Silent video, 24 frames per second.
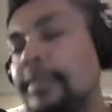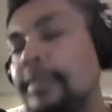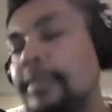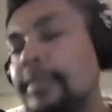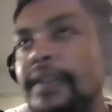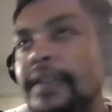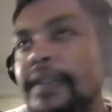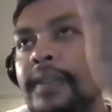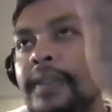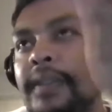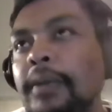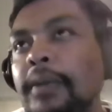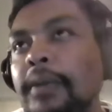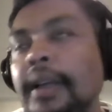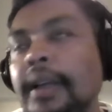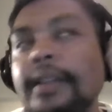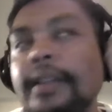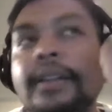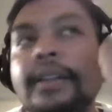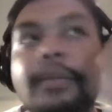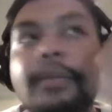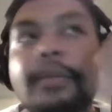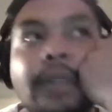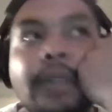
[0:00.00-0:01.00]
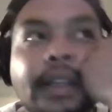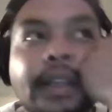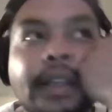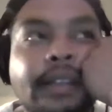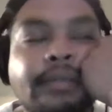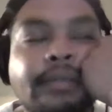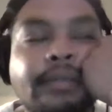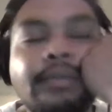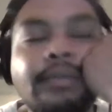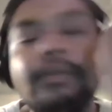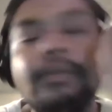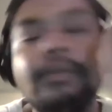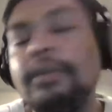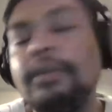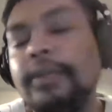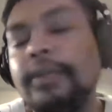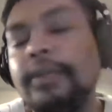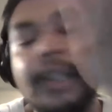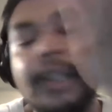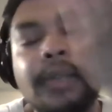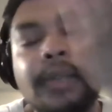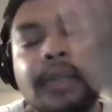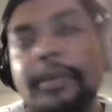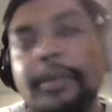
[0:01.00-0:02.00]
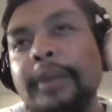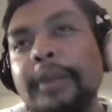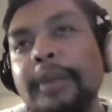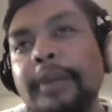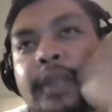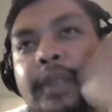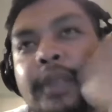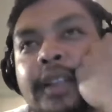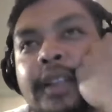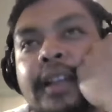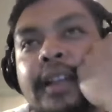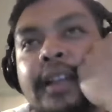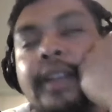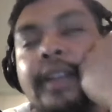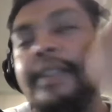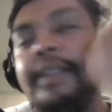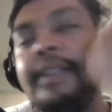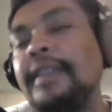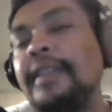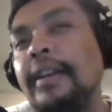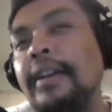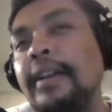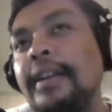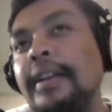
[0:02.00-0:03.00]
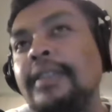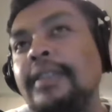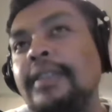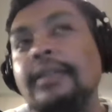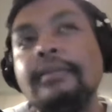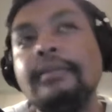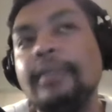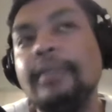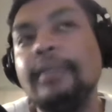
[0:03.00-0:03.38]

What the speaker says: reason why I ended up like talking about being it started as